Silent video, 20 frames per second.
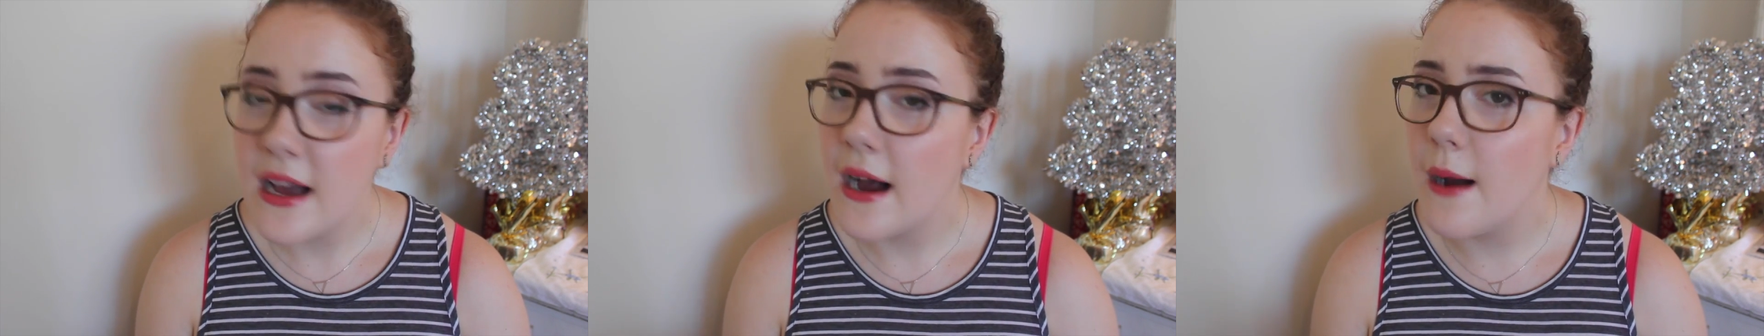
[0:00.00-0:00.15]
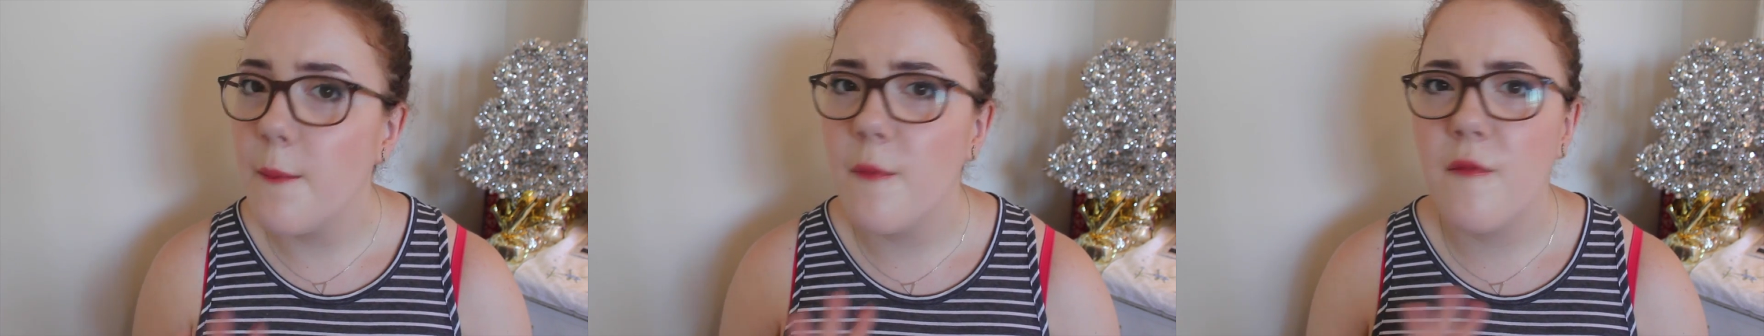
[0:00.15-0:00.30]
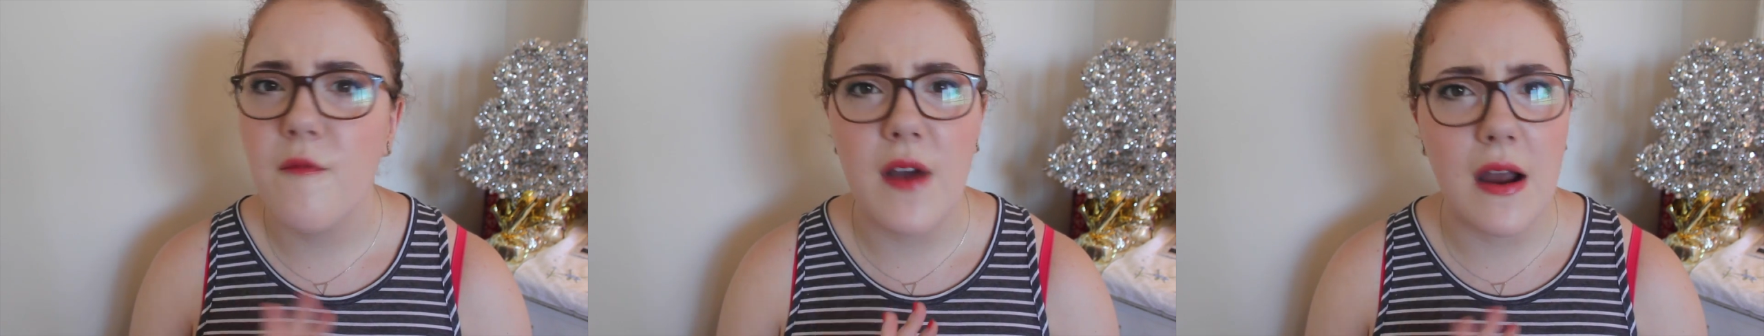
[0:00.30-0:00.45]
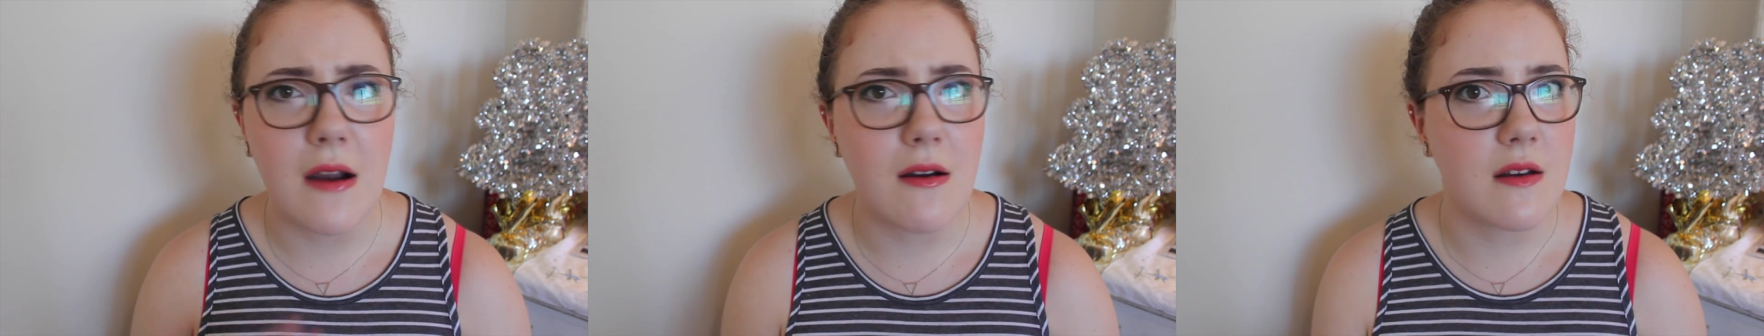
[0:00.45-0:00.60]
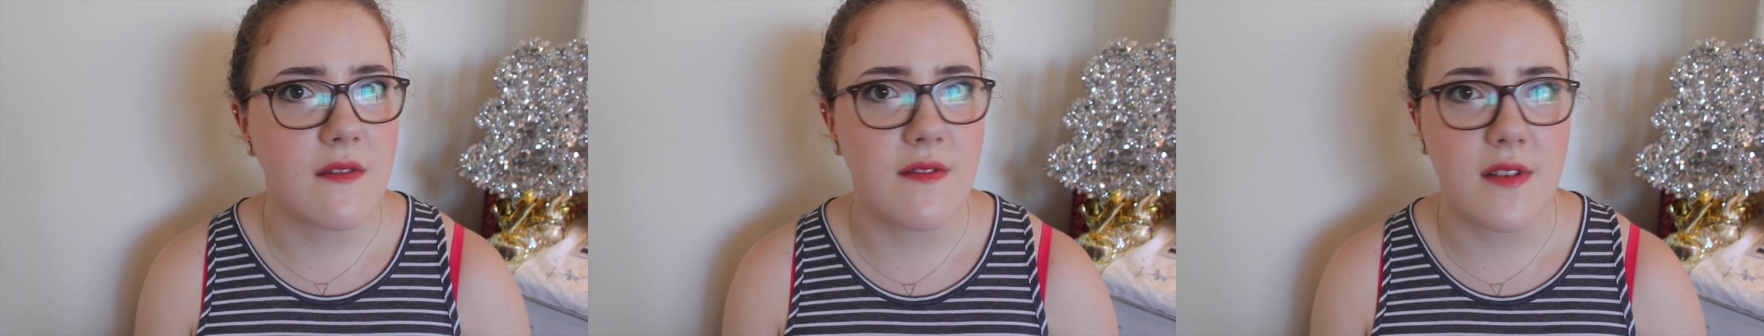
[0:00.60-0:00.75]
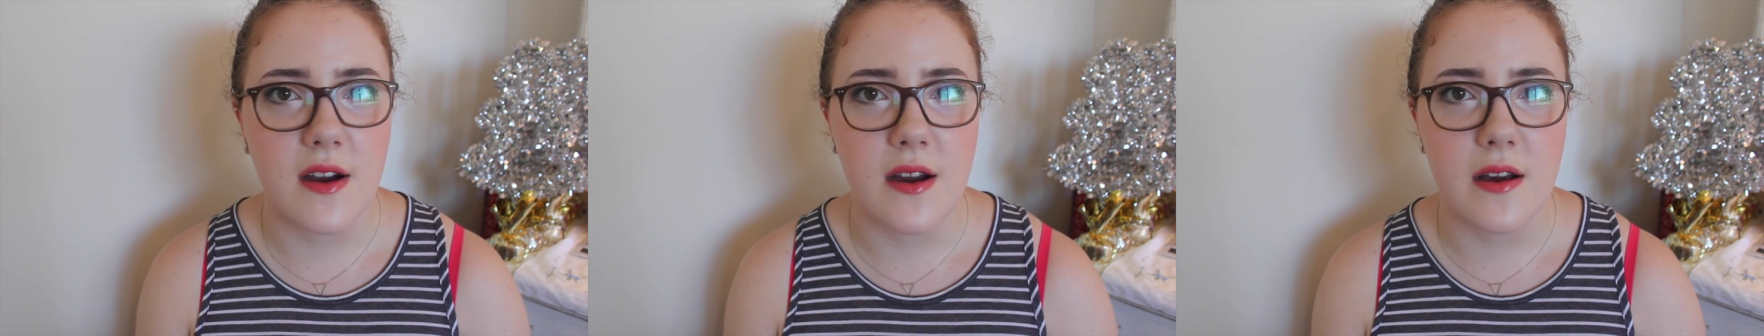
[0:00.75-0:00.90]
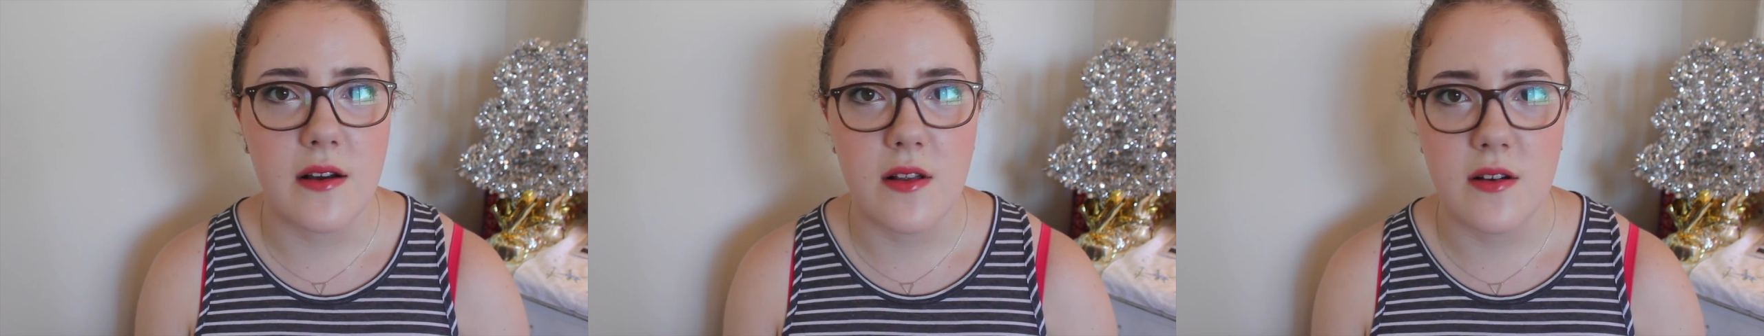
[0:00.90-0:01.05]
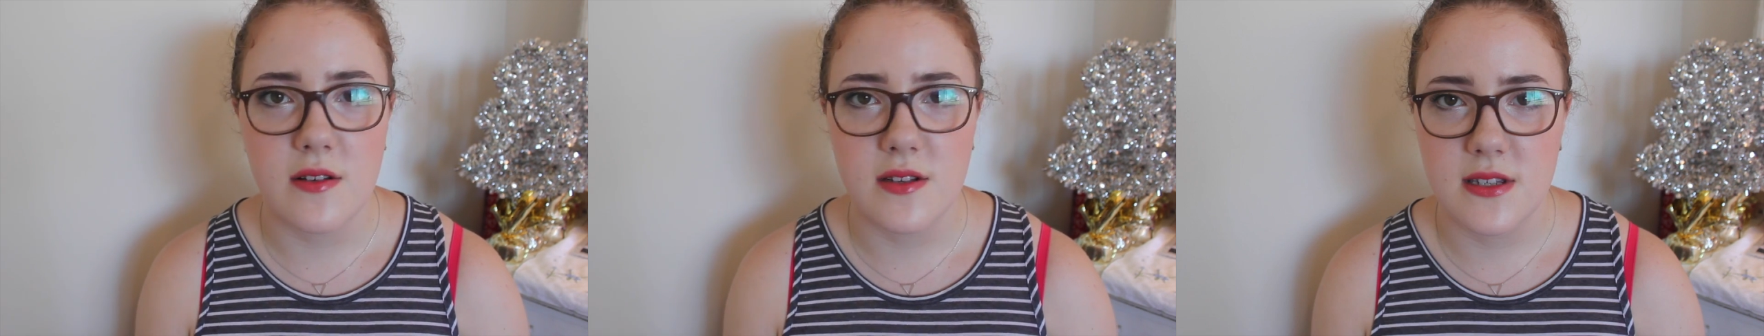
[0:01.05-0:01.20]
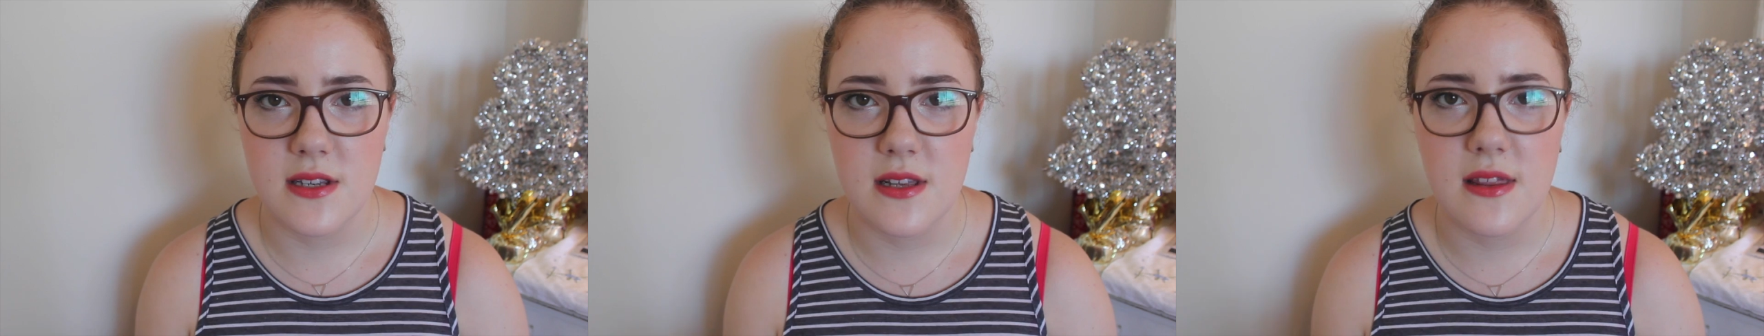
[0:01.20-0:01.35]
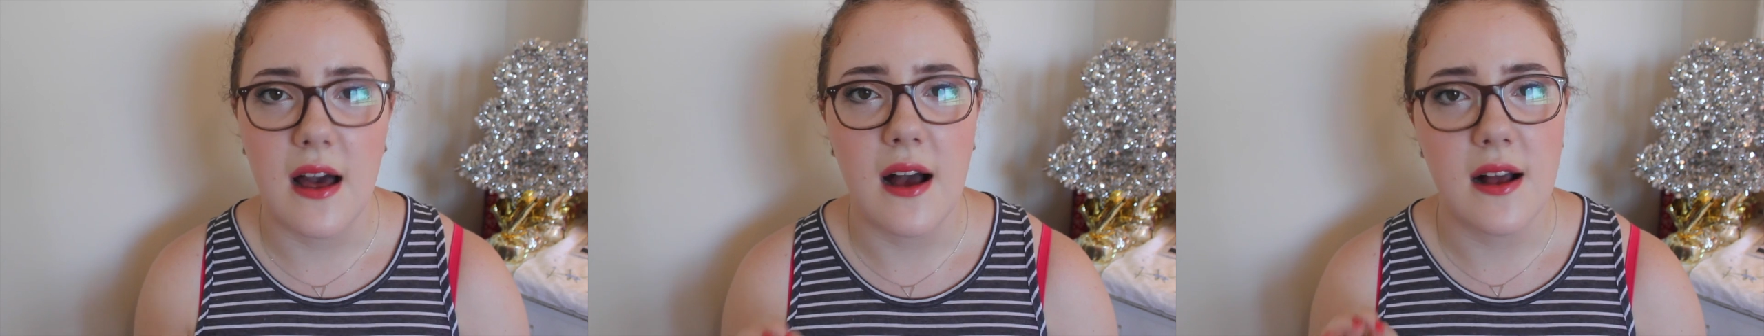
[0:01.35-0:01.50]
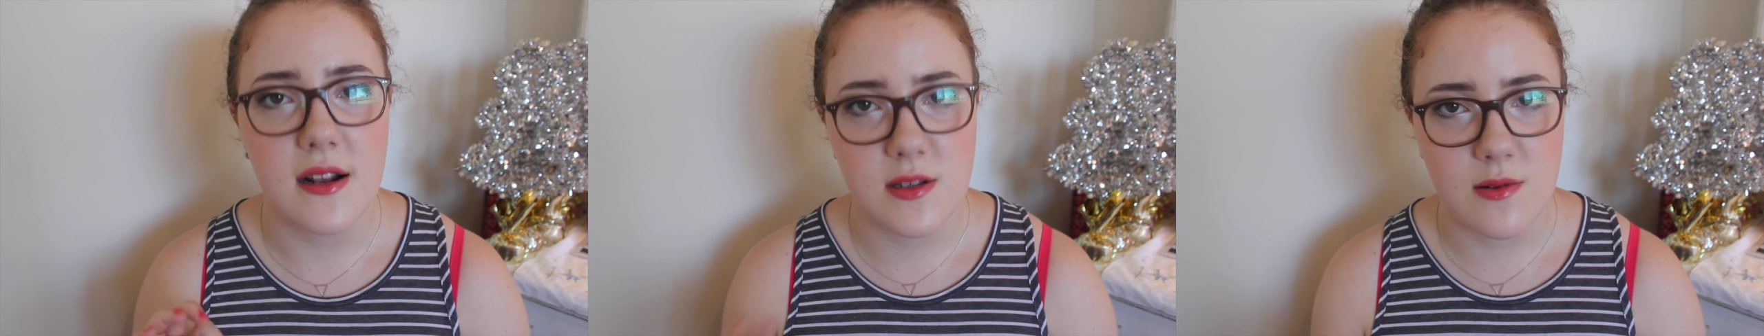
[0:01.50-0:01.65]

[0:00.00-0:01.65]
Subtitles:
I'm very, very close to that,